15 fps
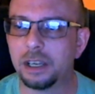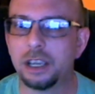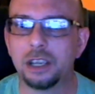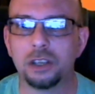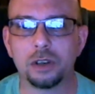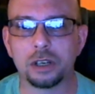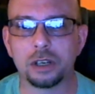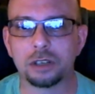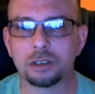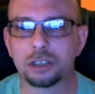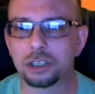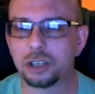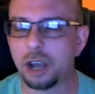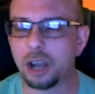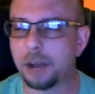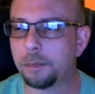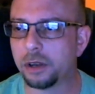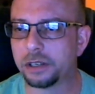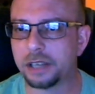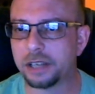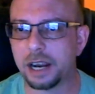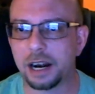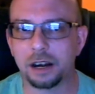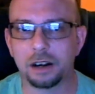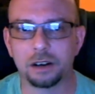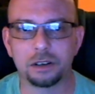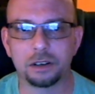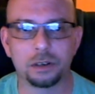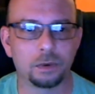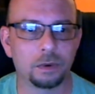You can shop on tire,
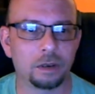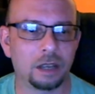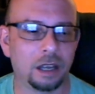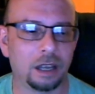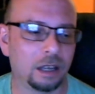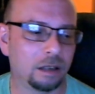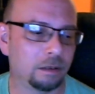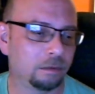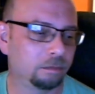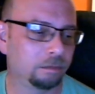uh,